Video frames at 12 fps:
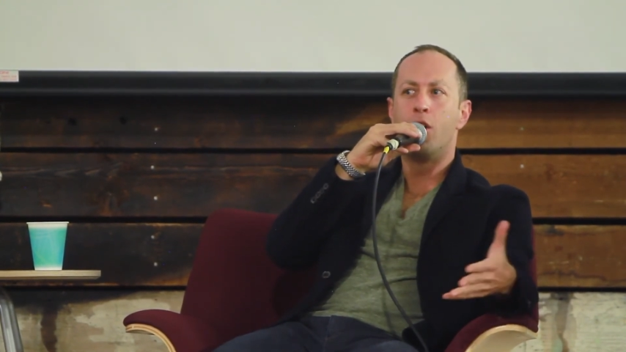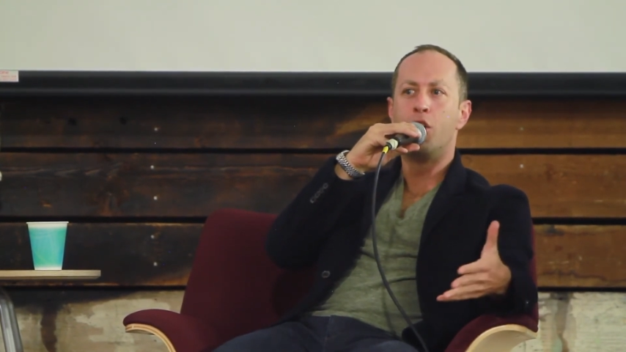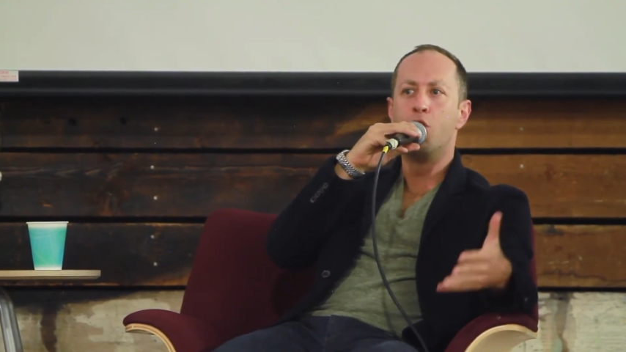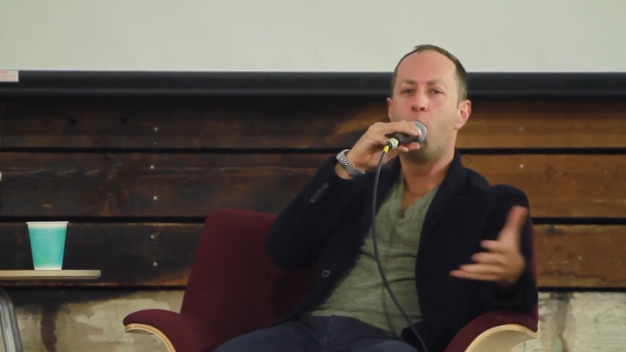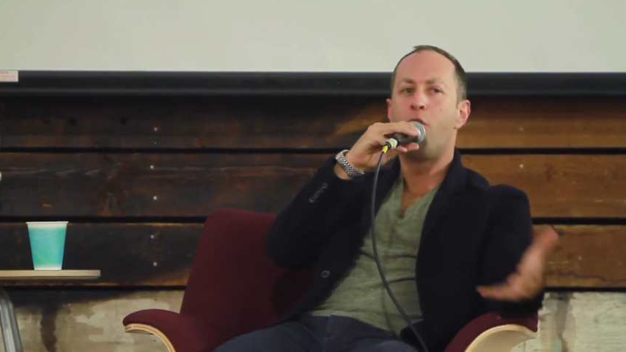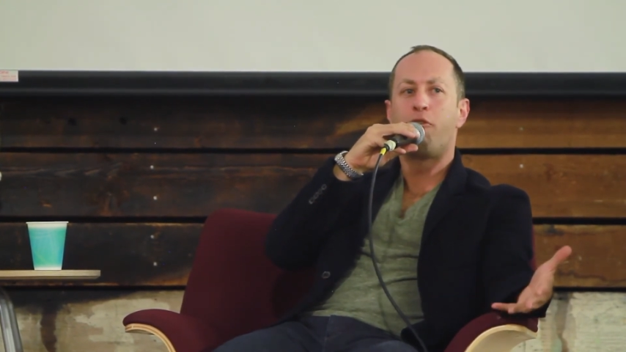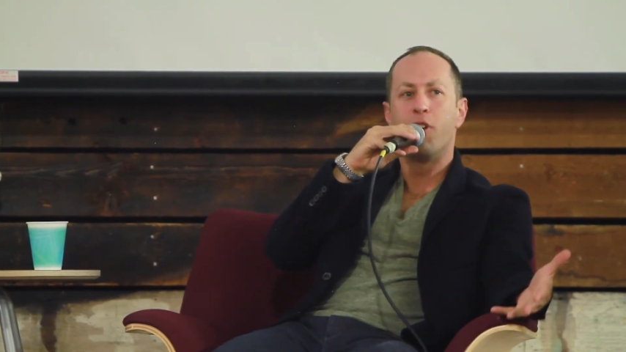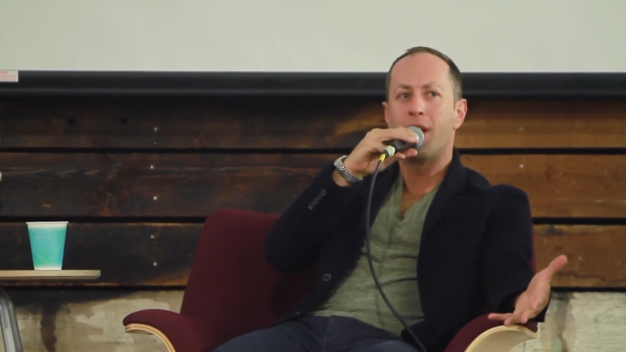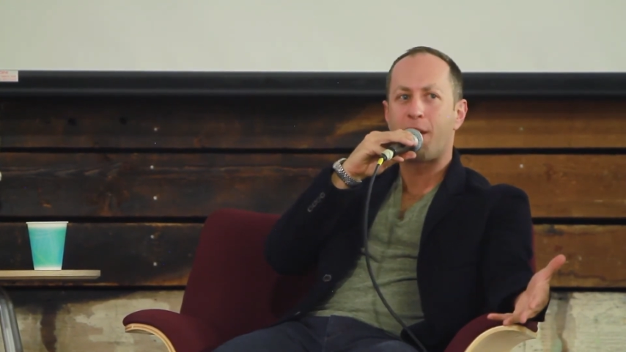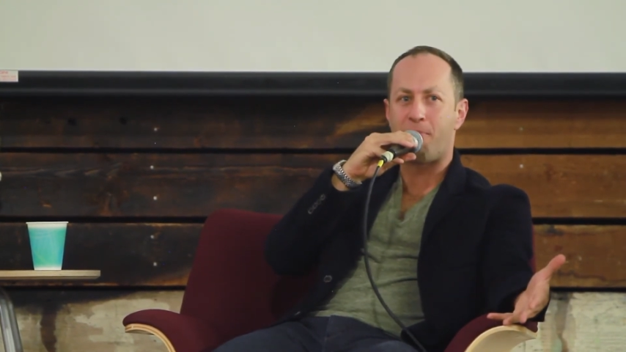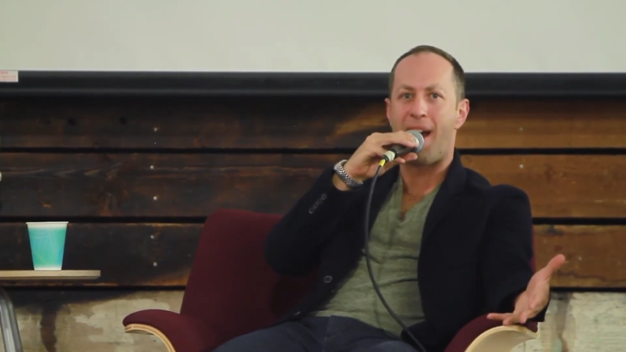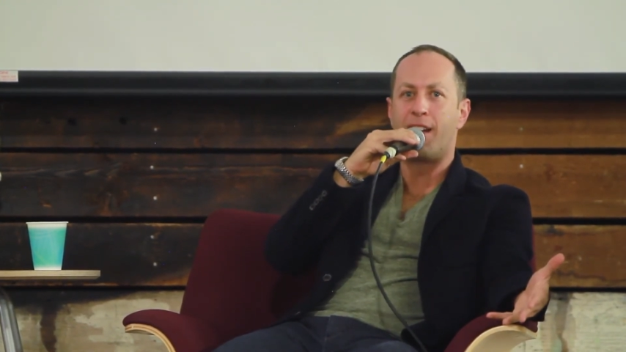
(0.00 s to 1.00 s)
you won't feel
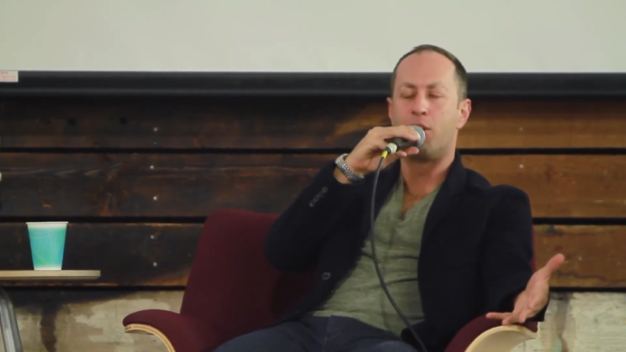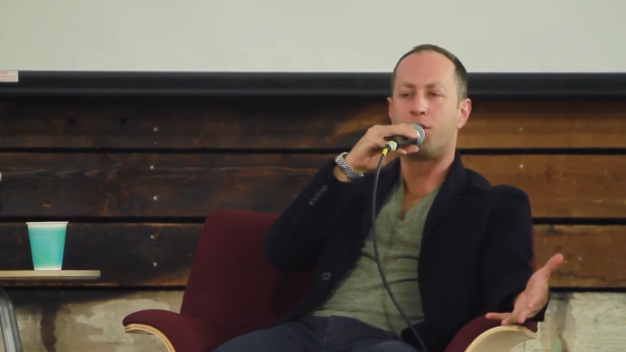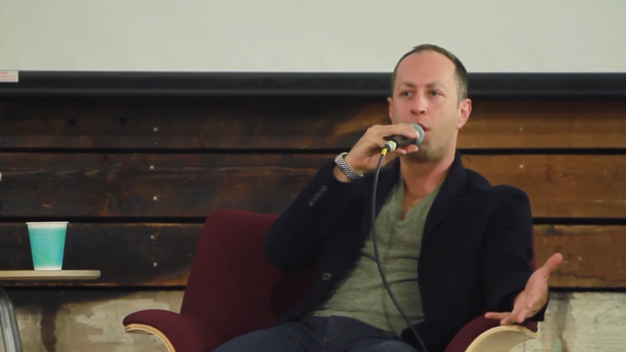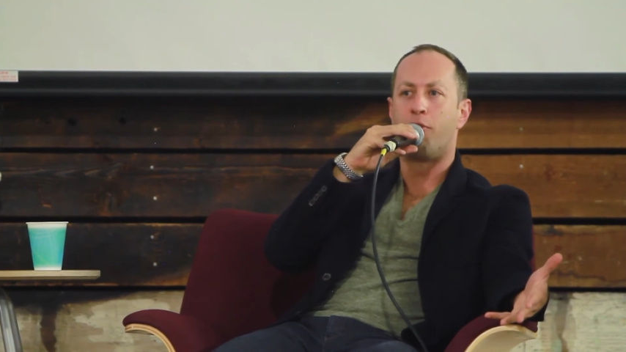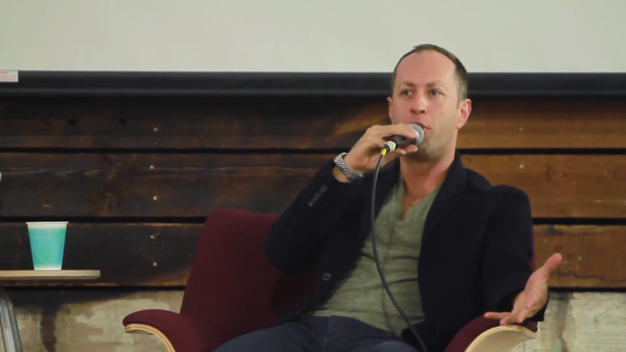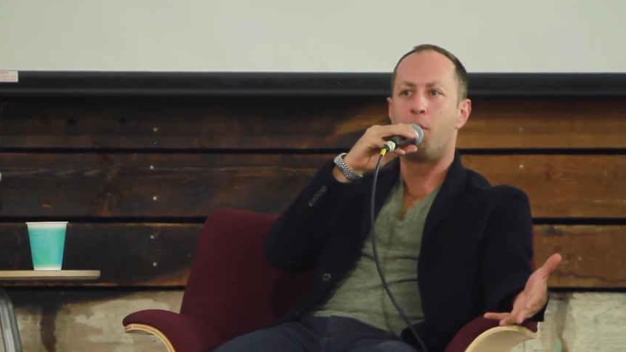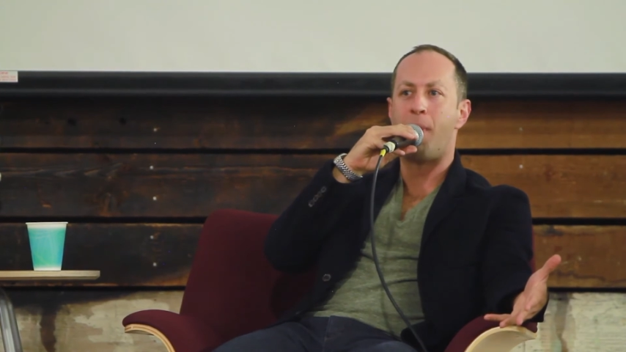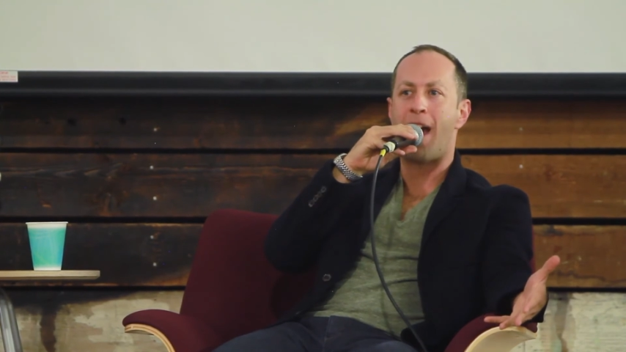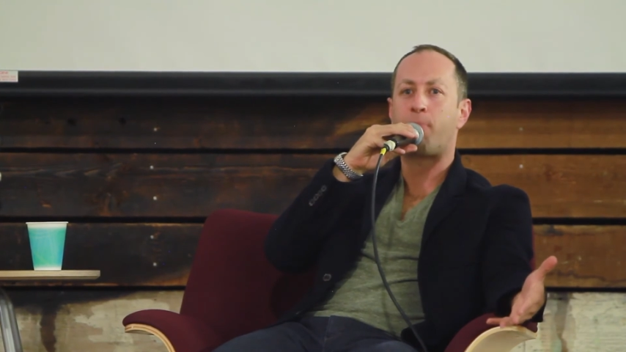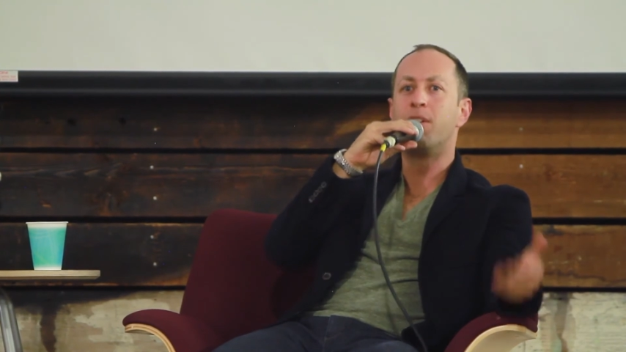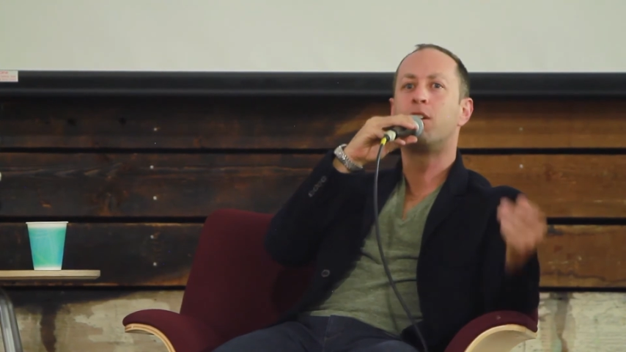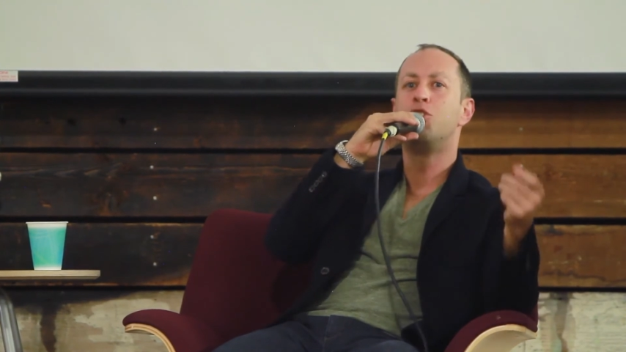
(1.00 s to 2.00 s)
like patting yourself on the
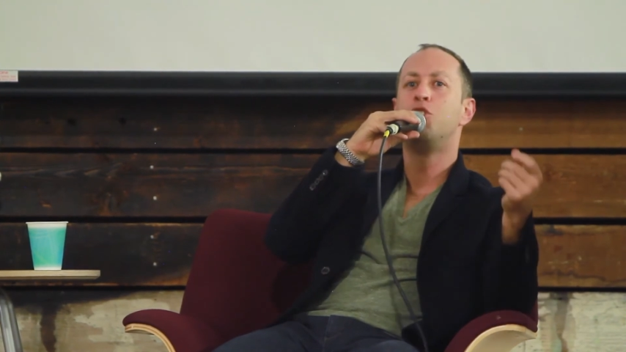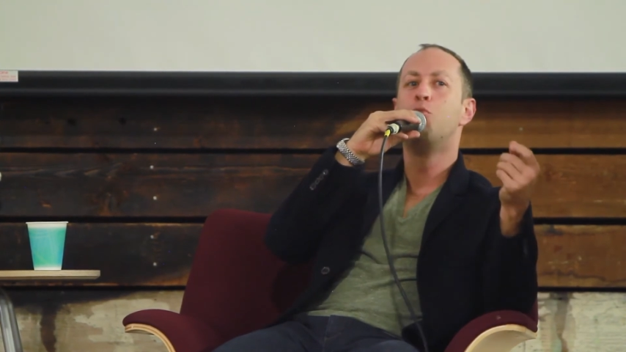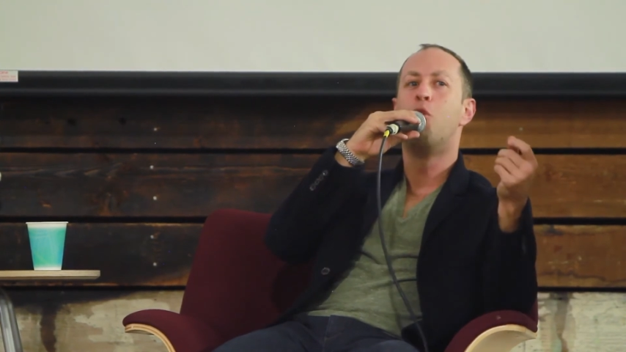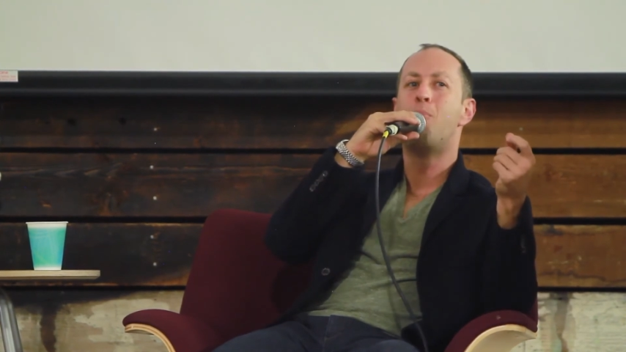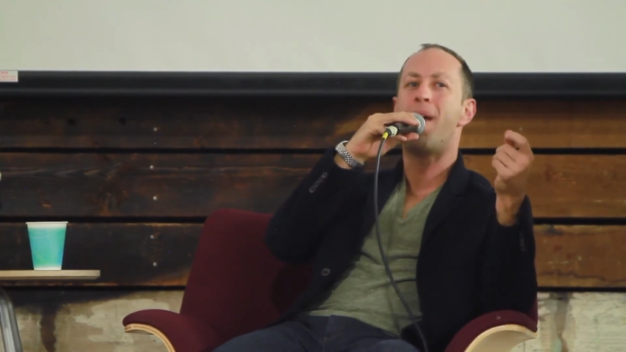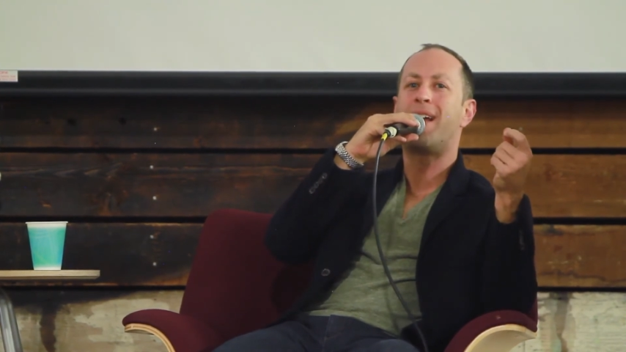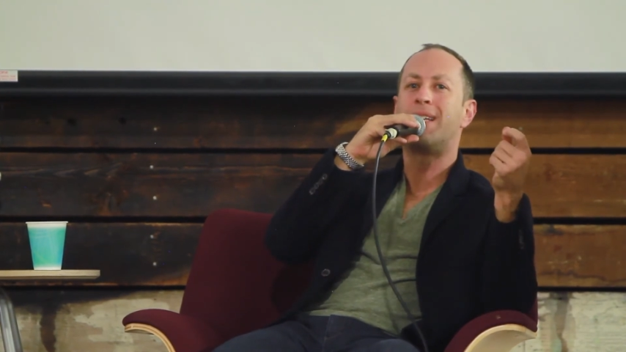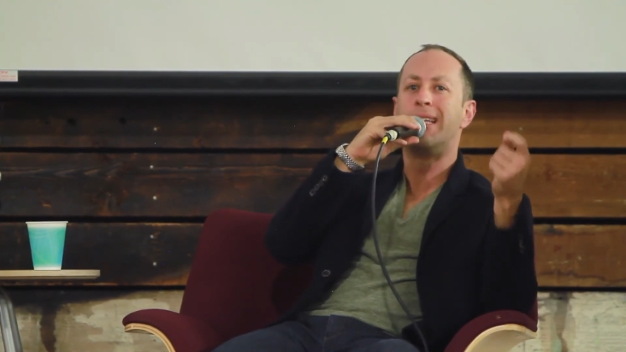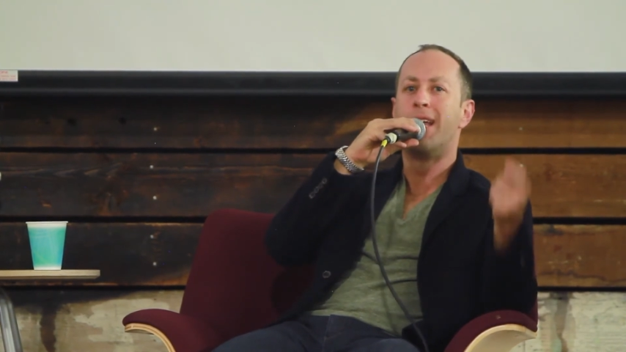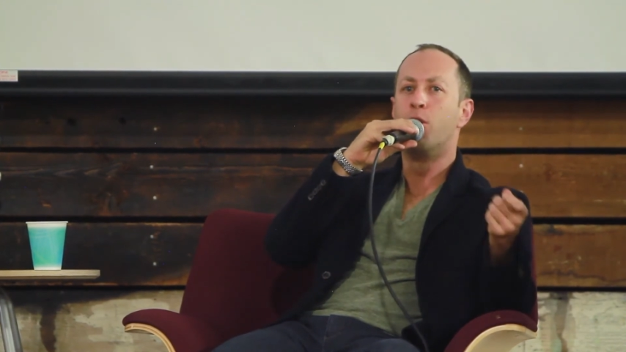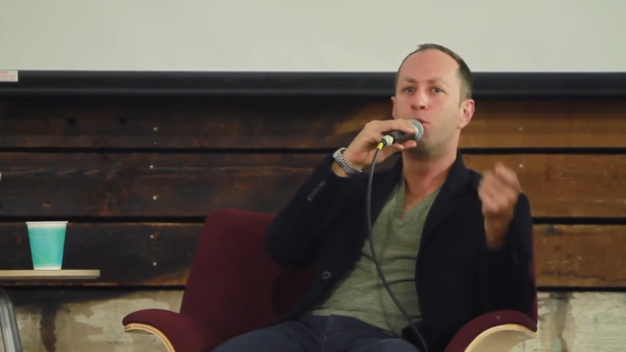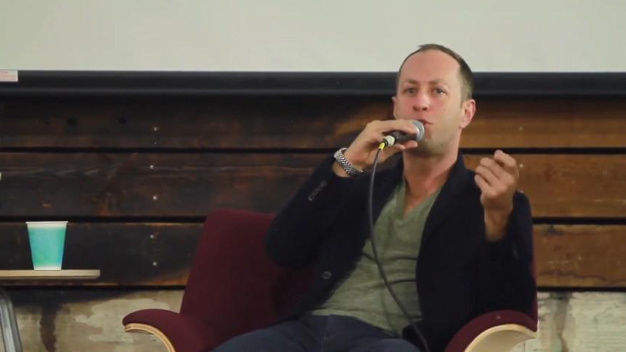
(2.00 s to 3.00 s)
back because you will make
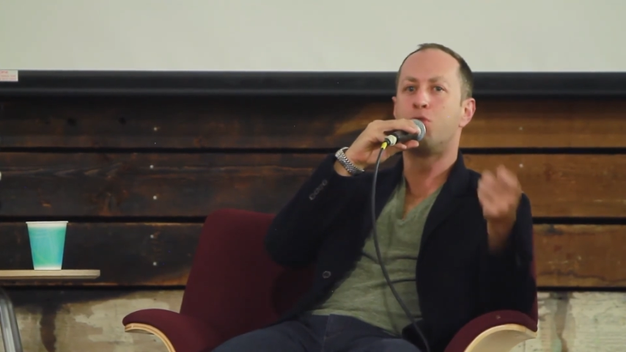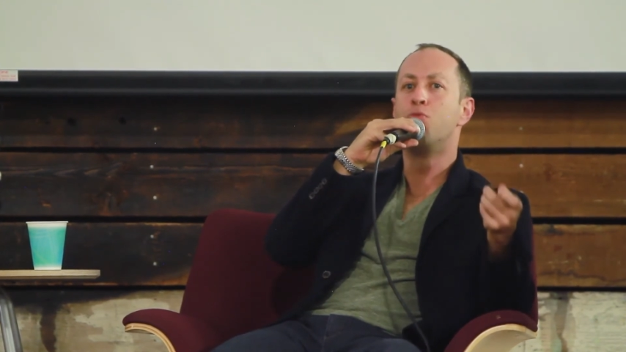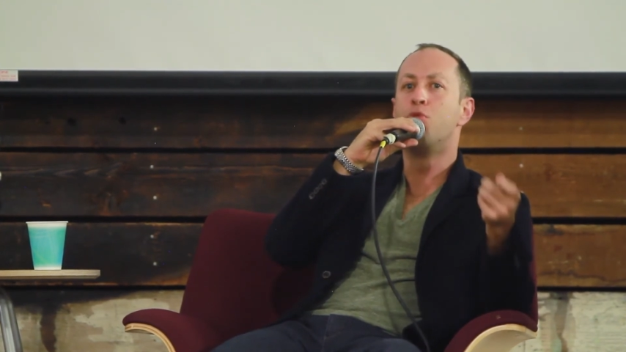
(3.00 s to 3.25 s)
little to